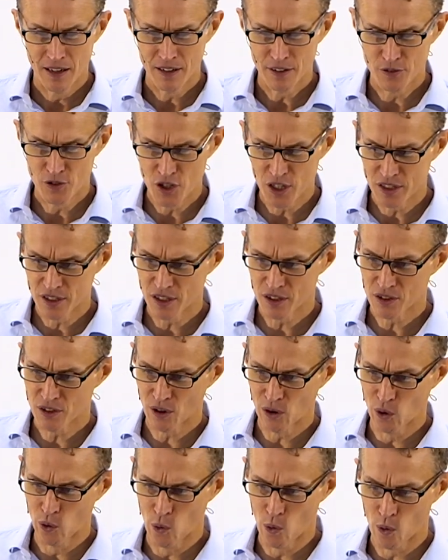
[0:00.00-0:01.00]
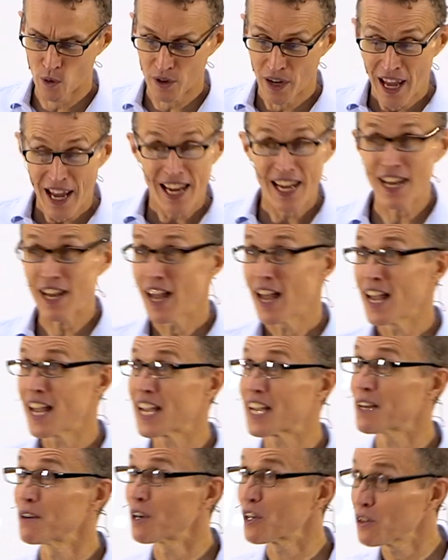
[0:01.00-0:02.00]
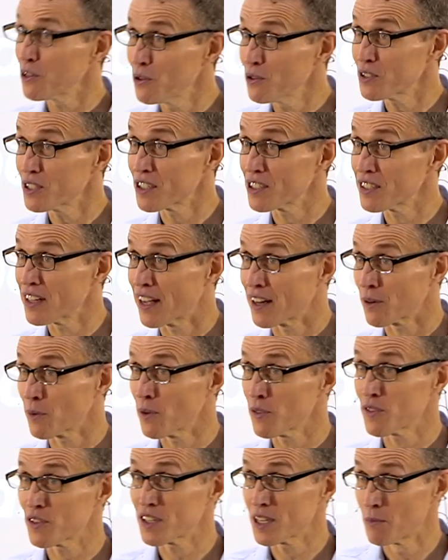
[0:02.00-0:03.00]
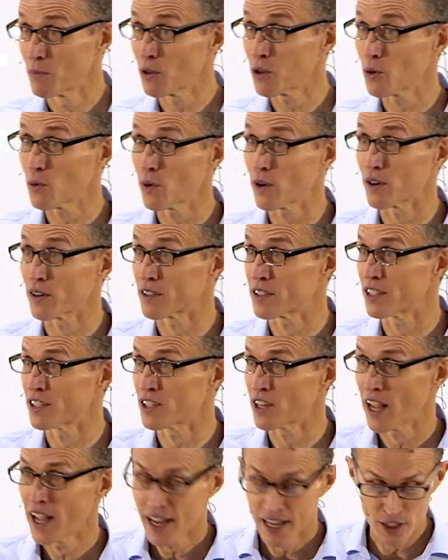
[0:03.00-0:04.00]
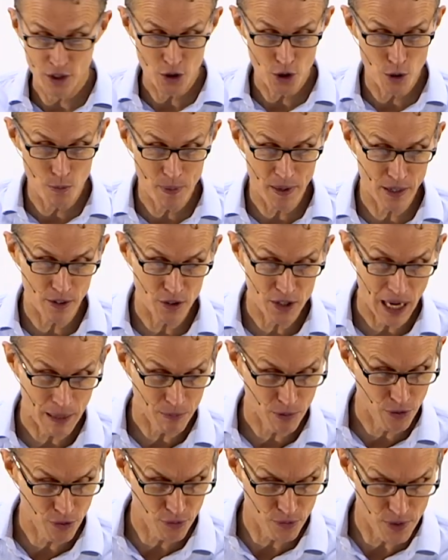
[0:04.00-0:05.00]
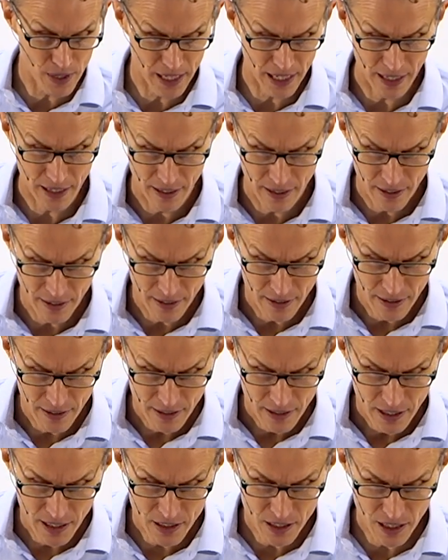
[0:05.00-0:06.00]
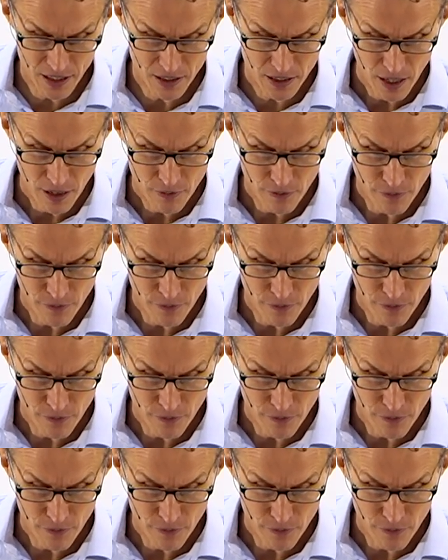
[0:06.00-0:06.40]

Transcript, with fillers: and of Jesus our Lord. He, he concludes his letter with similar words in, in 2 Peter chapter 3. He says,